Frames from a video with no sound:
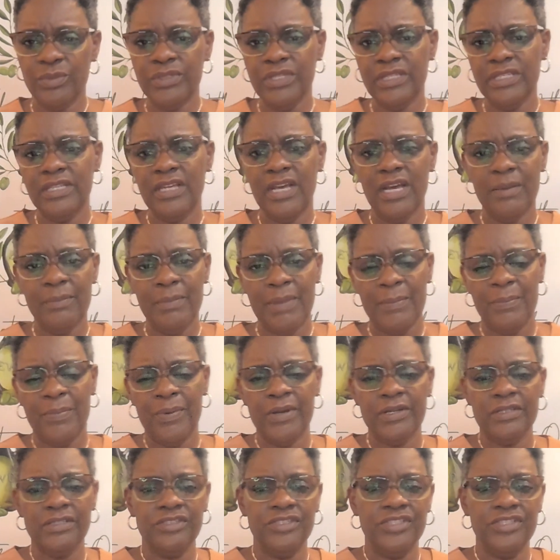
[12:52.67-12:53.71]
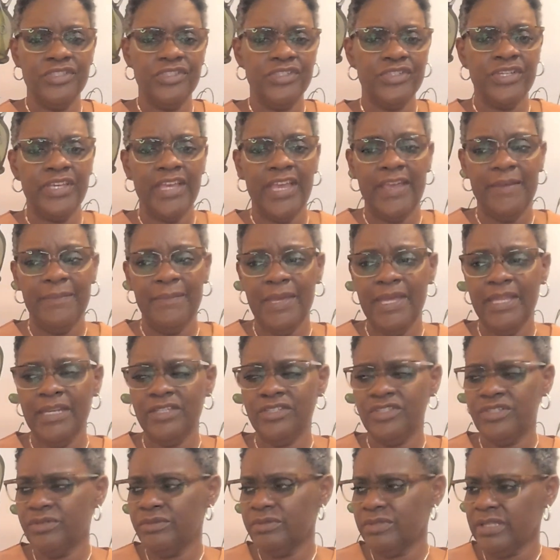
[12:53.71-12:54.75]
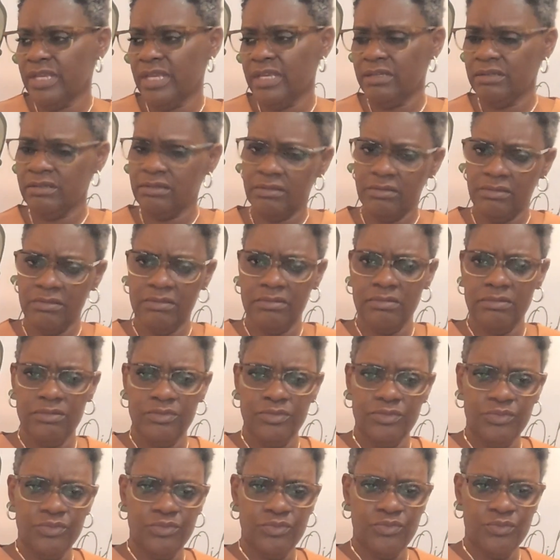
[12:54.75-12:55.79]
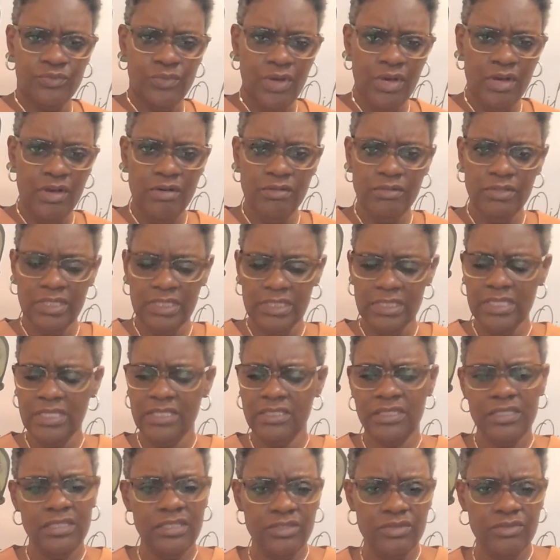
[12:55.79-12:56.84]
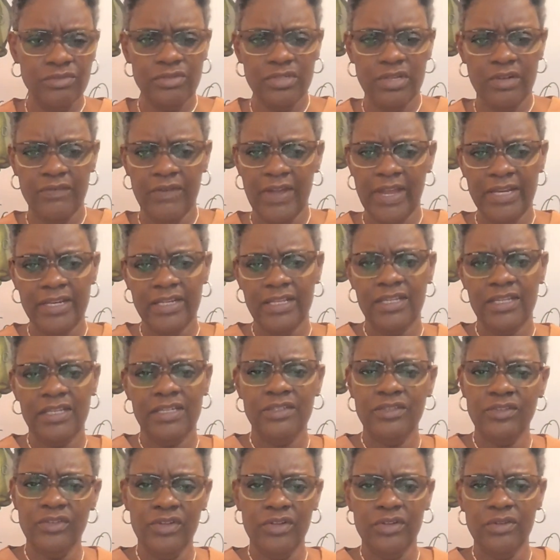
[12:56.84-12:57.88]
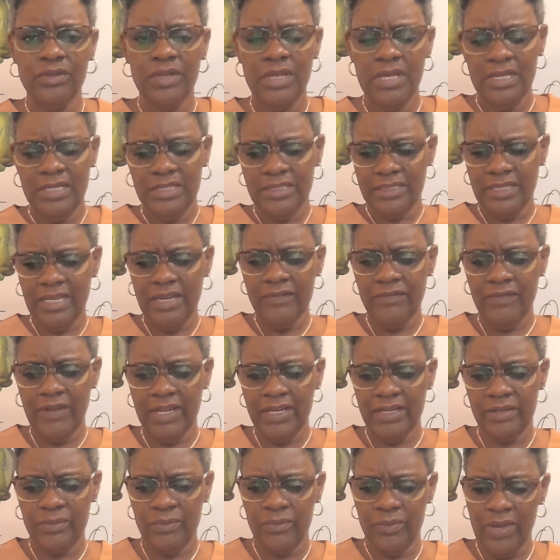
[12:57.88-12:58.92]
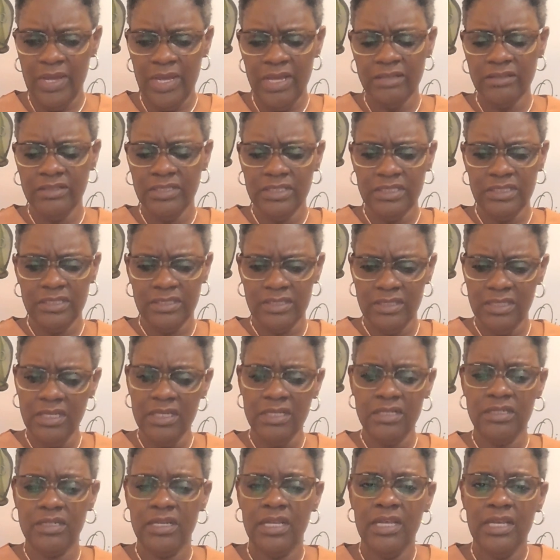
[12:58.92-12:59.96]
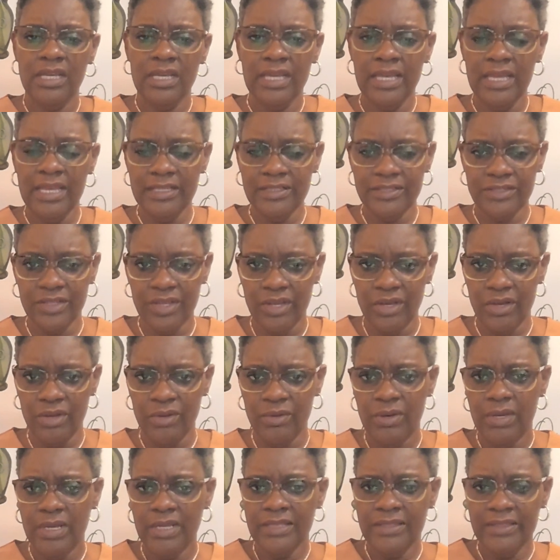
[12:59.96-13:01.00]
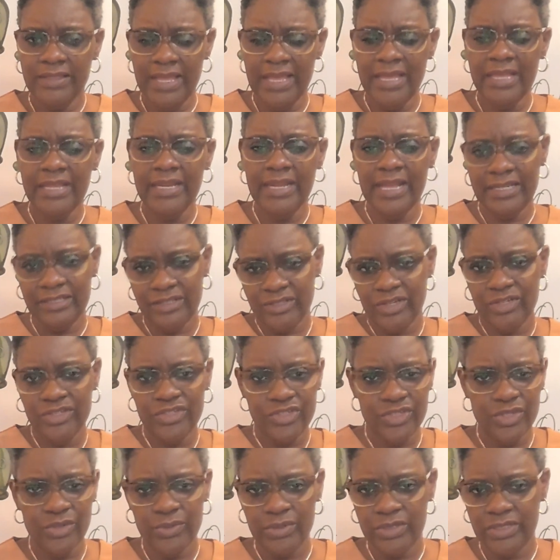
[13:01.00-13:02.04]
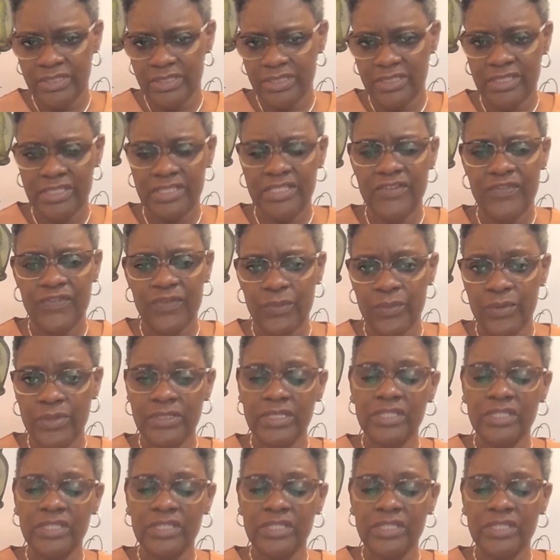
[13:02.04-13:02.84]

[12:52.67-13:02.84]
Then my partner teacher came in, and she was like, whoa, look at this. These students are writing. They're writing well. This is good. And so then I started showing different ones.